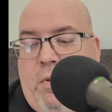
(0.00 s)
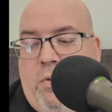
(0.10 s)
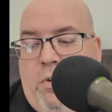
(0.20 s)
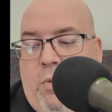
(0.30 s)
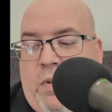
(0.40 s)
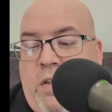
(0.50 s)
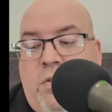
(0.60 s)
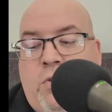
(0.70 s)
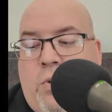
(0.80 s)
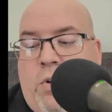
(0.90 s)
MOU with
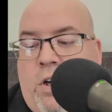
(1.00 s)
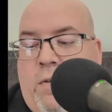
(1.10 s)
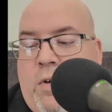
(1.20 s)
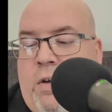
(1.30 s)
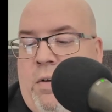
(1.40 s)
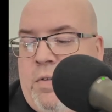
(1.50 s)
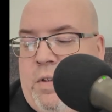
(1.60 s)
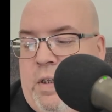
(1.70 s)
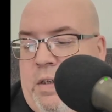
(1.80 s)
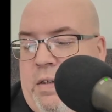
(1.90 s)
Eastern Shore Undercover
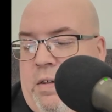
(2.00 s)
LLC